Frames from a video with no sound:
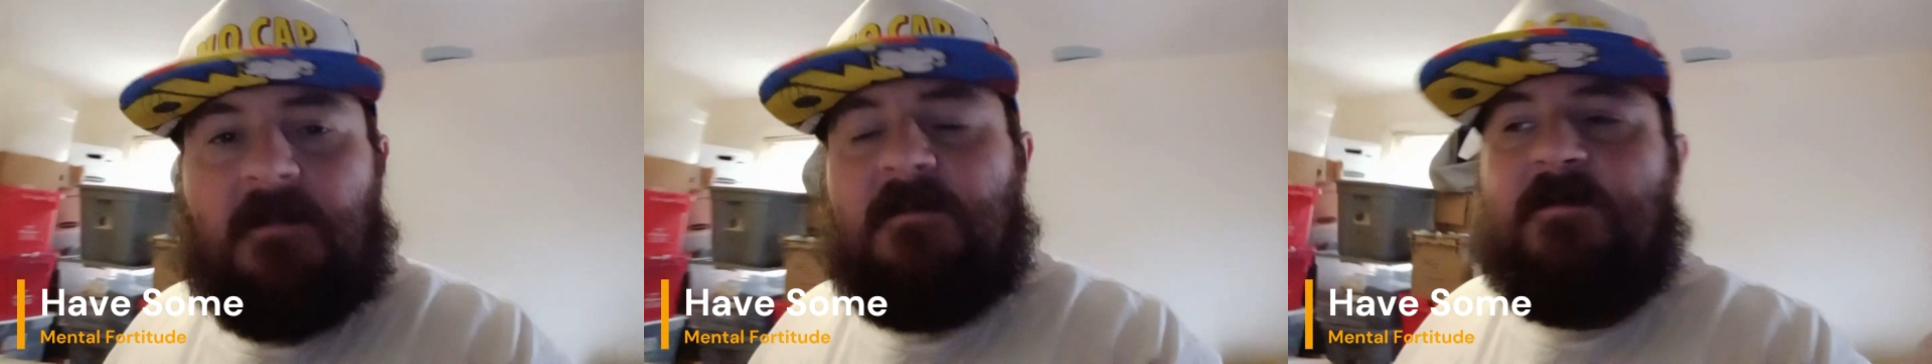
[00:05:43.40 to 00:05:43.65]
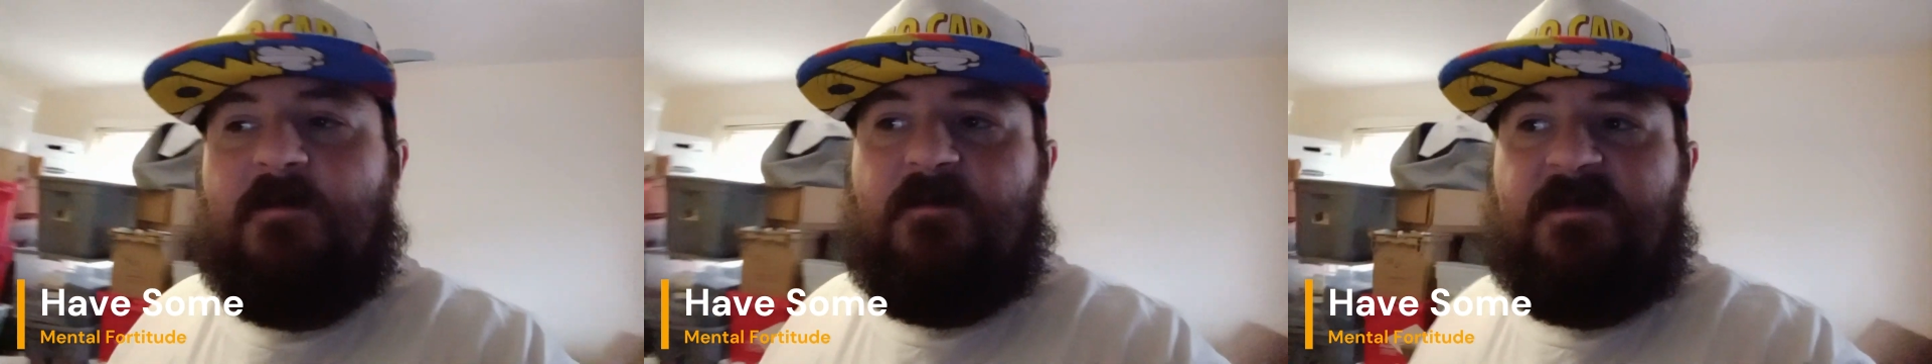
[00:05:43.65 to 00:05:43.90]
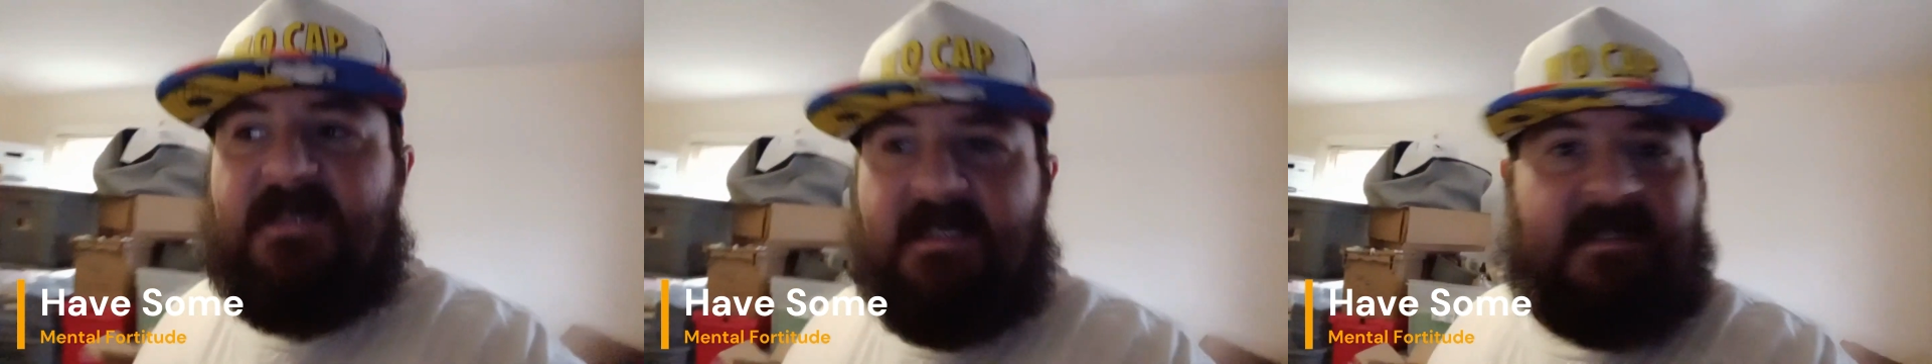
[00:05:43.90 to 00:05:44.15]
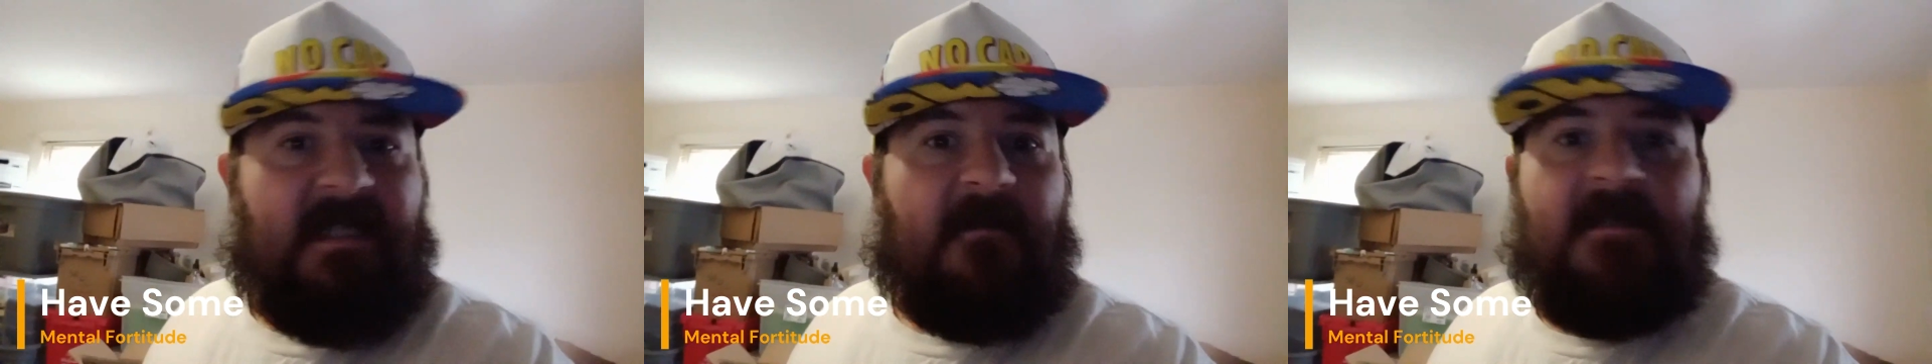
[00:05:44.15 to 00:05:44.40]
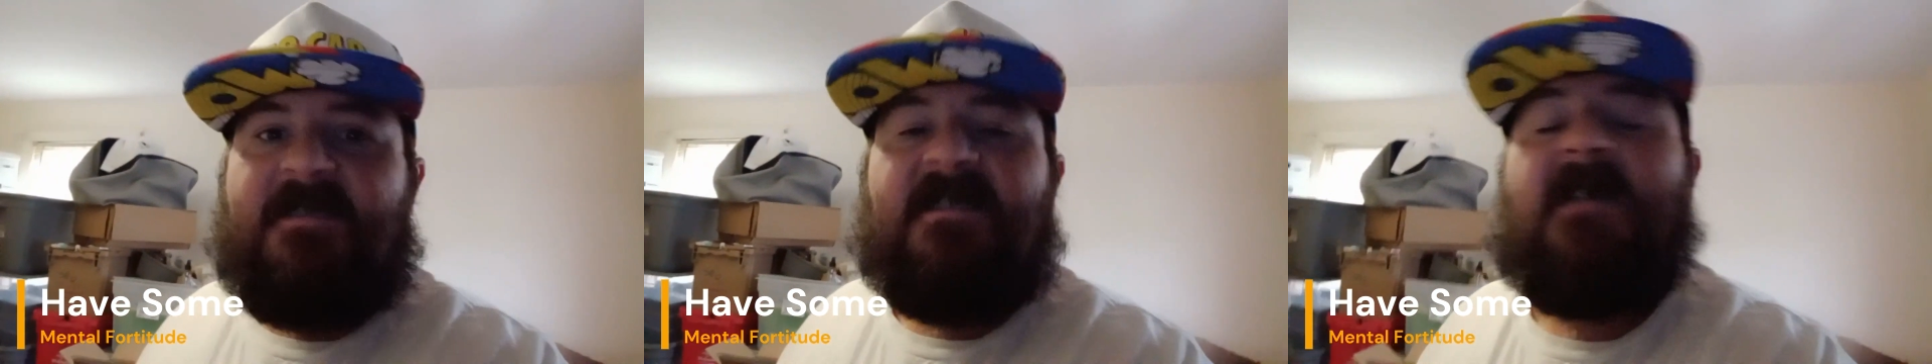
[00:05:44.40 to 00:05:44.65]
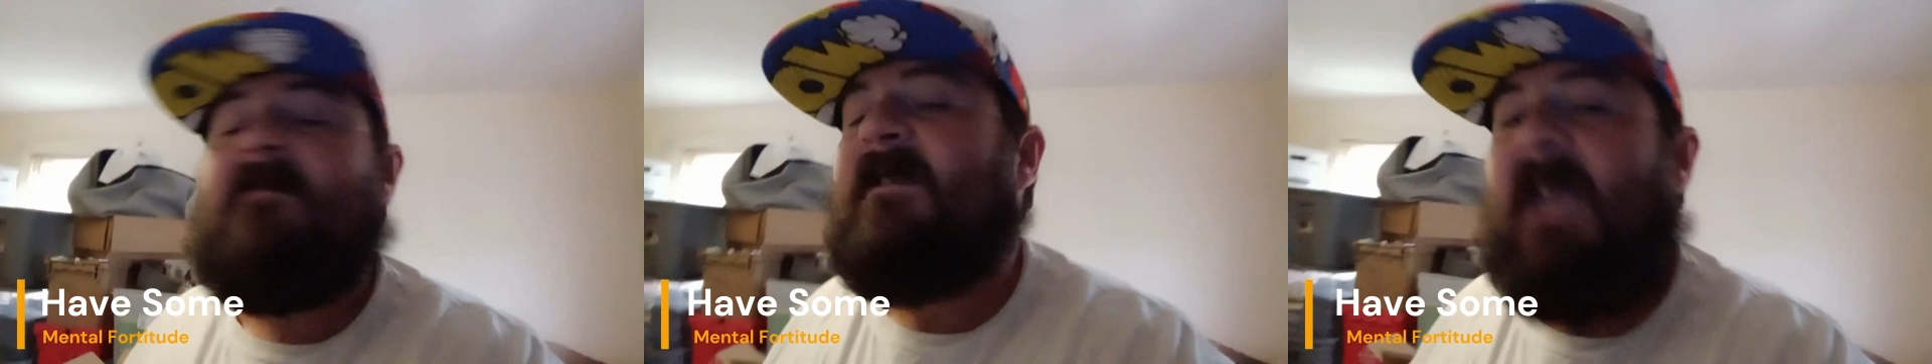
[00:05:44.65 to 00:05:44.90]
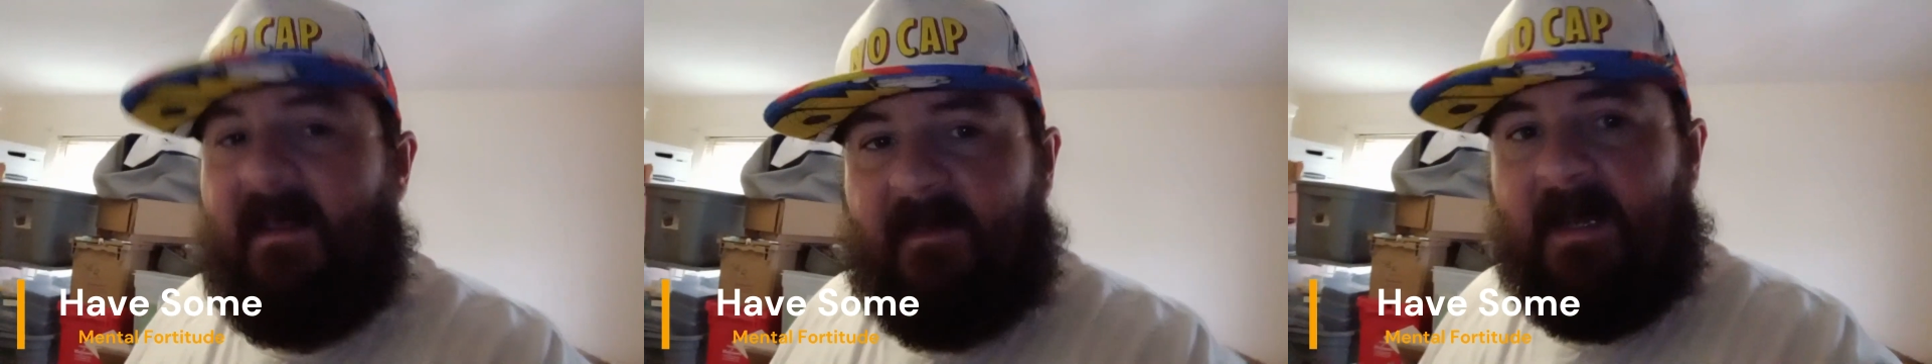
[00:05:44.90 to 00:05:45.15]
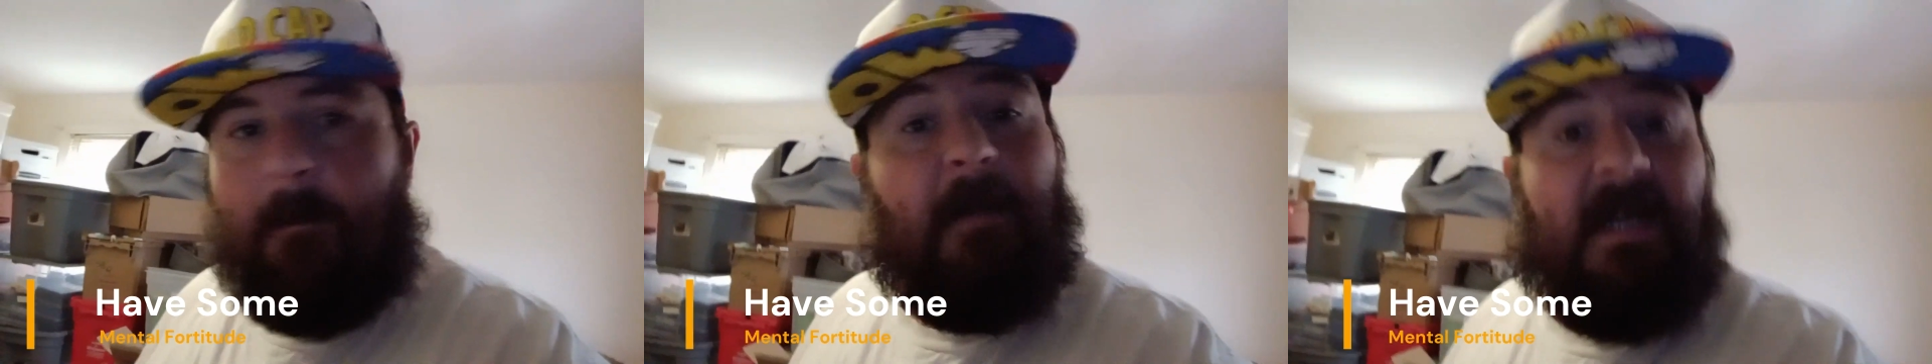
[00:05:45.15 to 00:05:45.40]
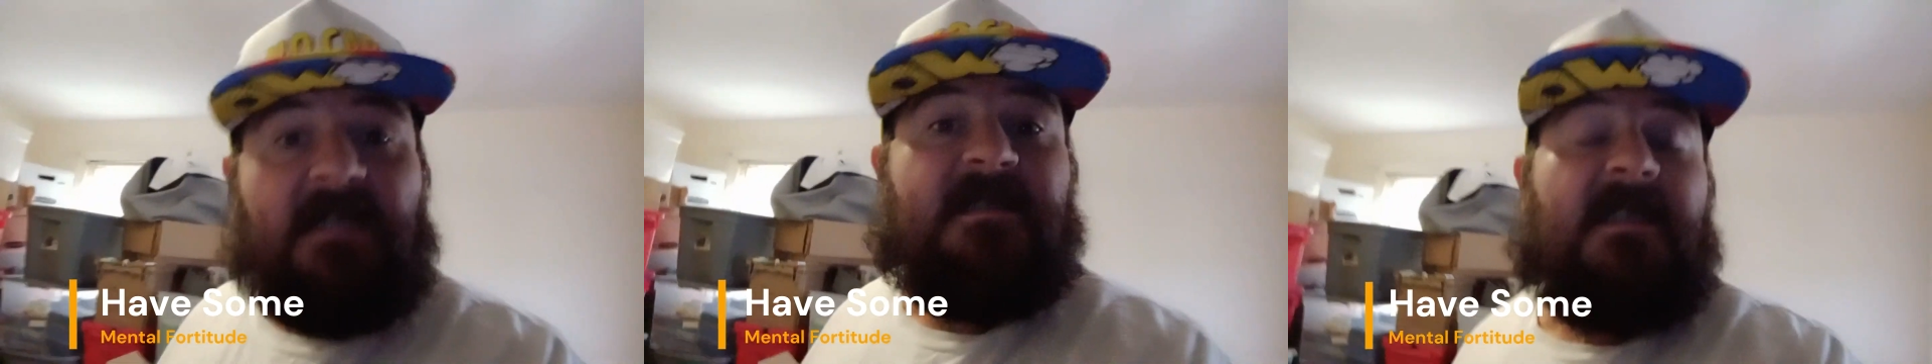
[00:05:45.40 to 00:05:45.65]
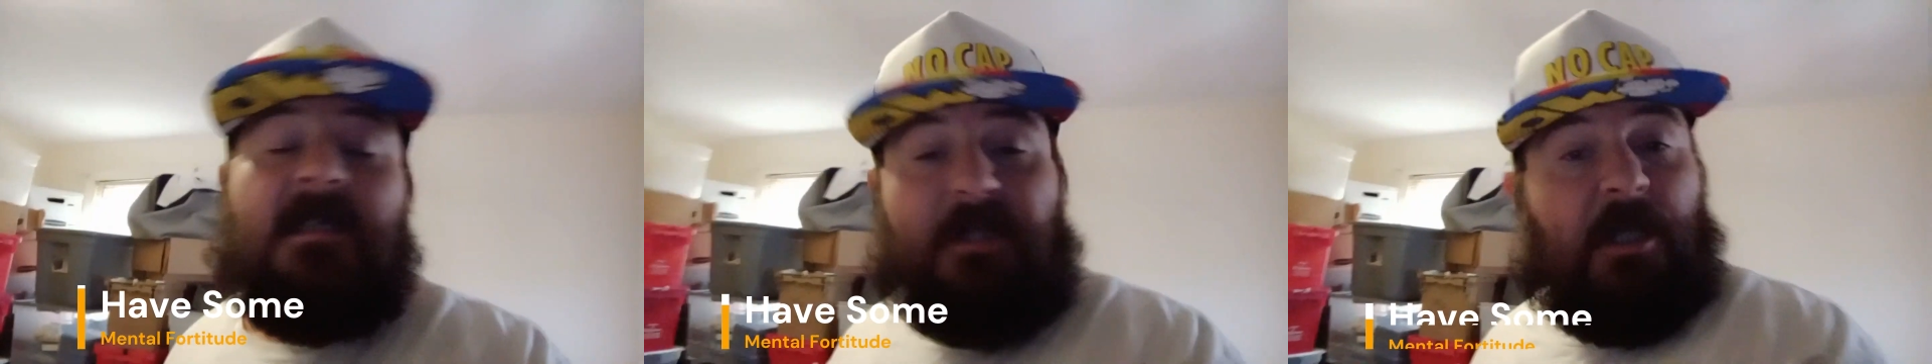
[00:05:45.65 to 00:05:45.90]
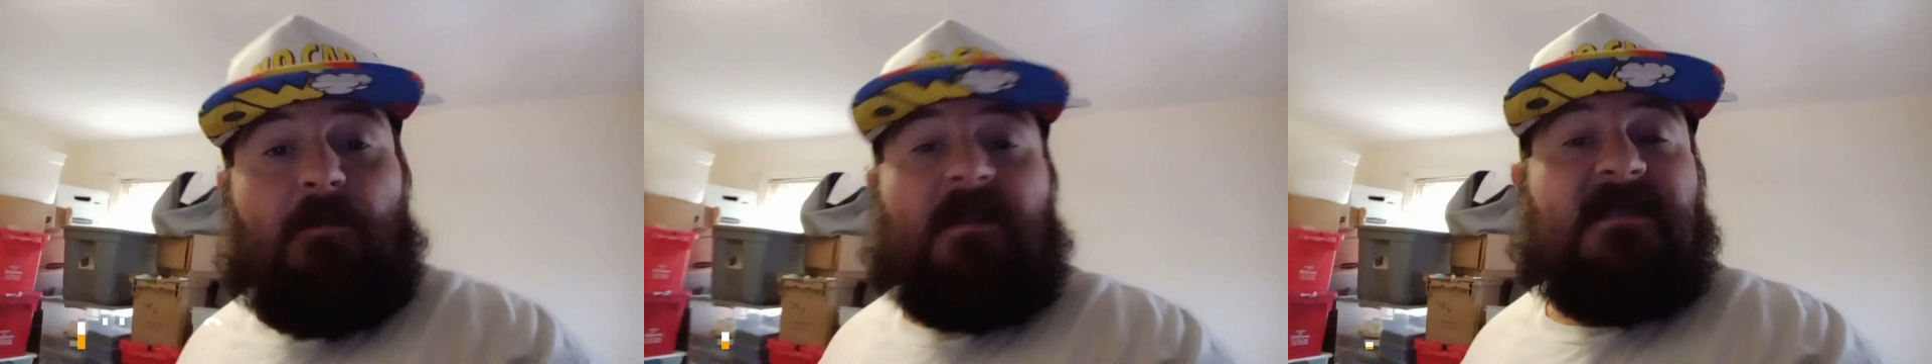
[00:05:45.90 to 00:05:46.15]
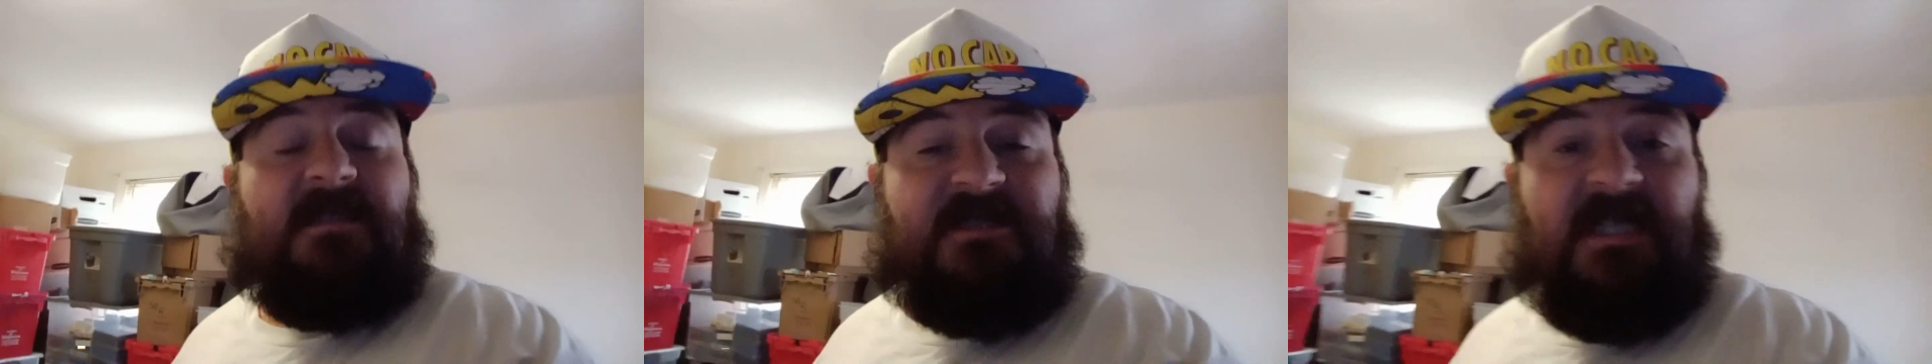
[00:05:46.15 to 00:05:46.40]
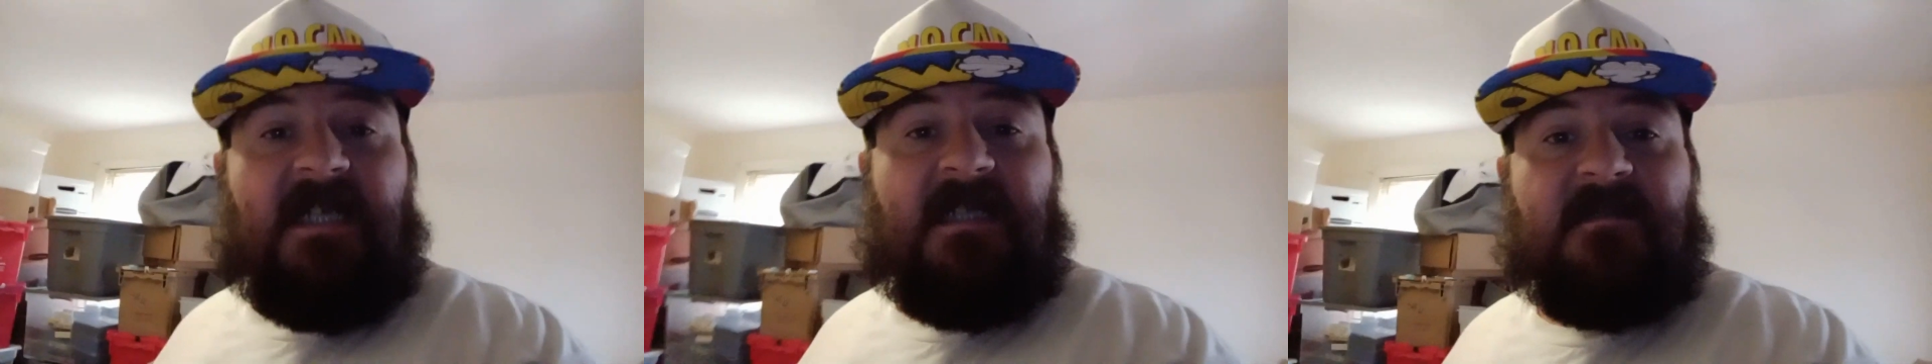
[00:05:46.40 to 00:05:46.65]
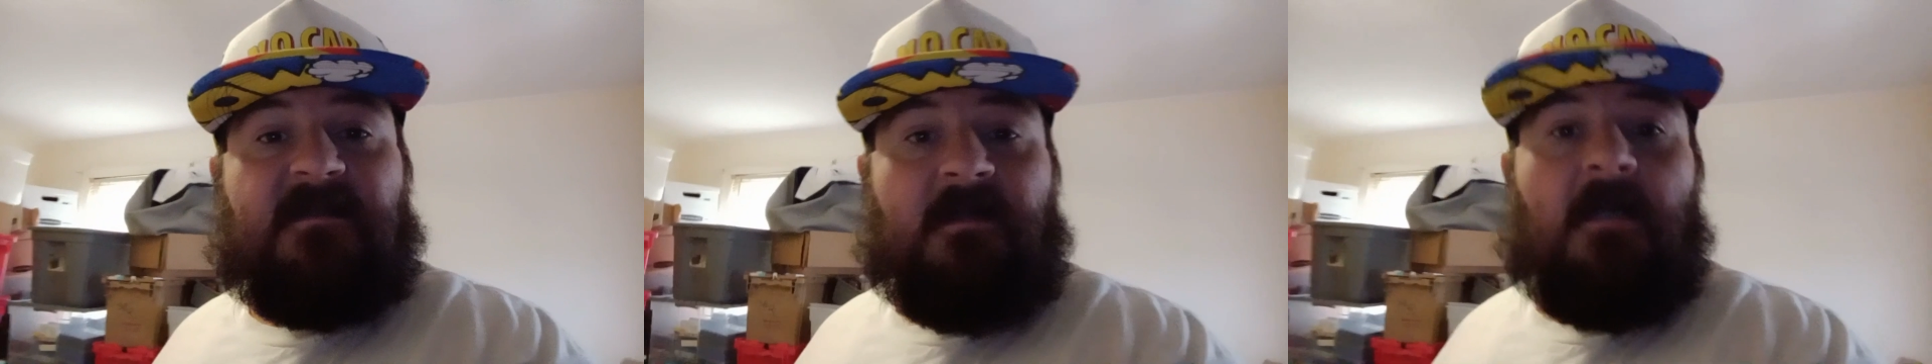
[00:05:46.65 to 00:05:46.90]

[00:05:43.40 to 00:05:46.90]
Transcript: to sit there and sell nothing, because there is a chance.